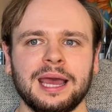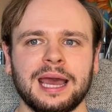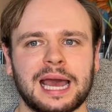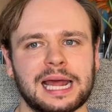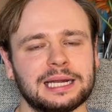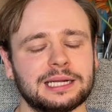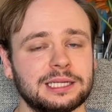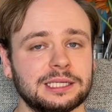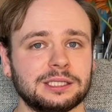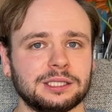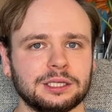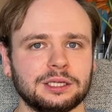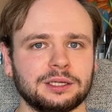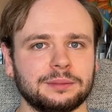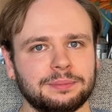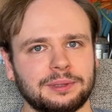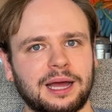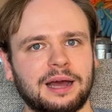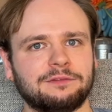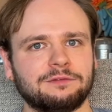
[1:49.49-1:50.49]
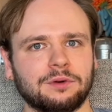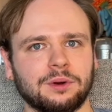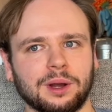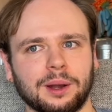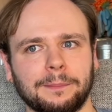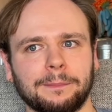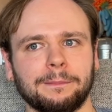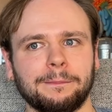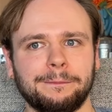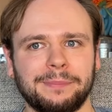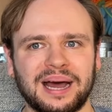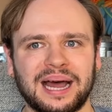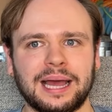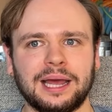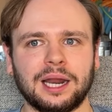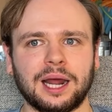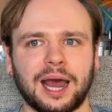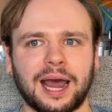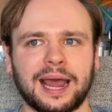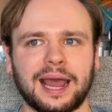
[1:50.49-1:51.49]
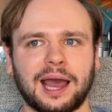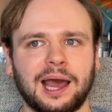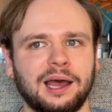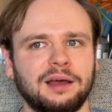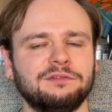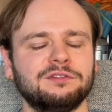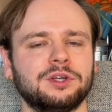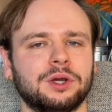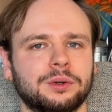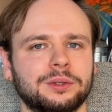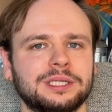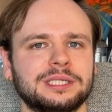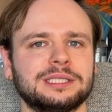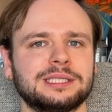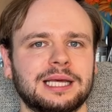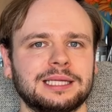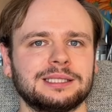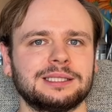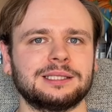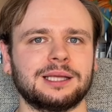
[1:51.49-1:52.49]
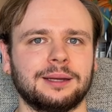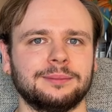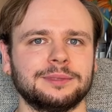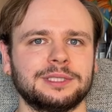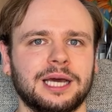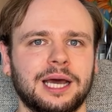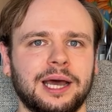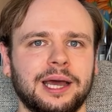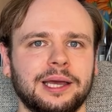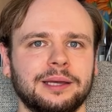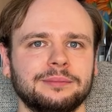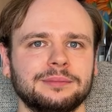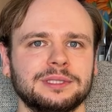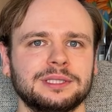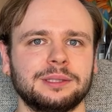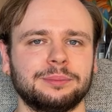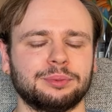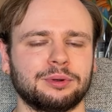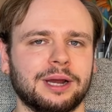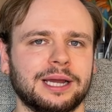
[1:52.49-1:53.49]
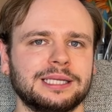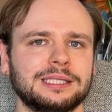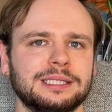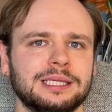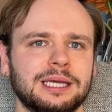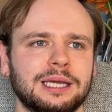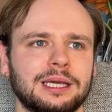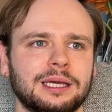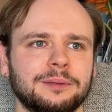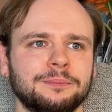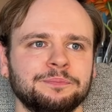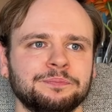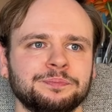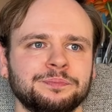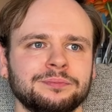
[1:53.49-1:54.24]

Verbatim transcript: And it is a good platform, but I have noticed that sometimes the pricing